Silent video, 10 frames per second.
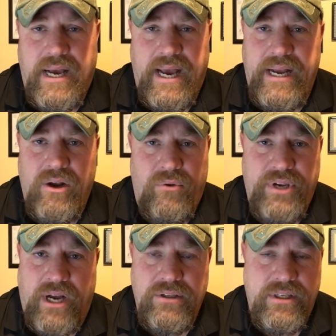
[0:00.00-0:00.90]
I don't
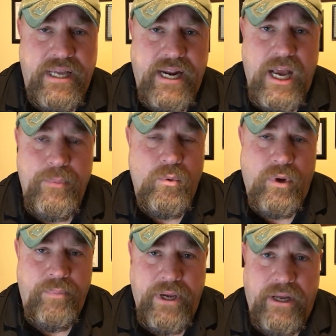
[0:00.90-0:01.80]
doubt that that happened
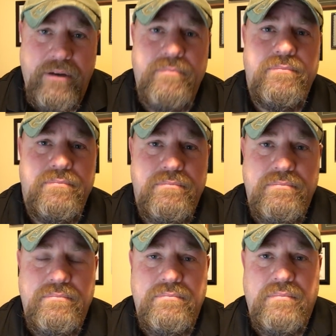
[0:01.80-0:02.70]
one bit.
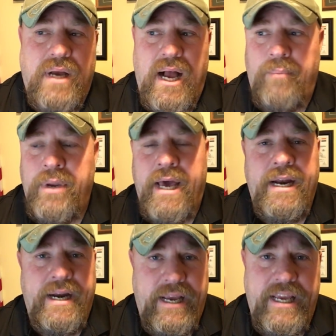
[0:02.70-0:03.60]
I'm not
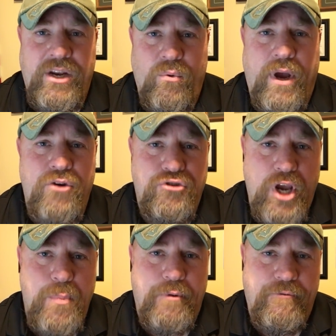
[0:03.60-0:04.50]
in any way,
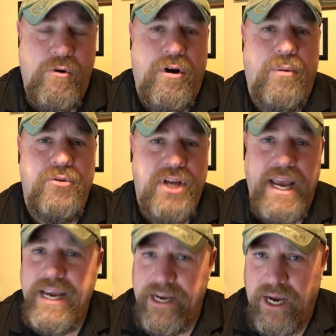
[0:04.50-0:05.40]
shape, or form
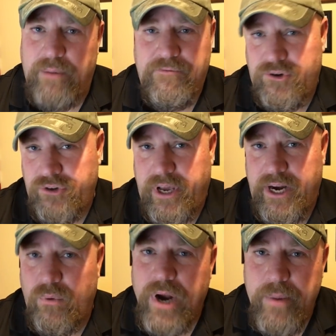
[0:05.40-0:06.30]
taking up for
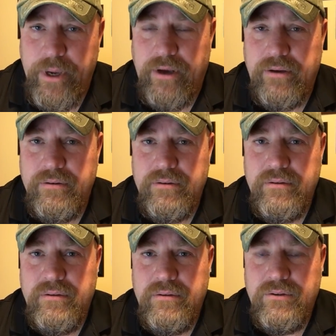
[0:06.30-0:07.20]
Saudi Arabia.
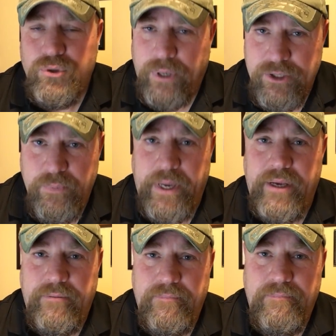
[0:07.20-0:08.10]
Trust me.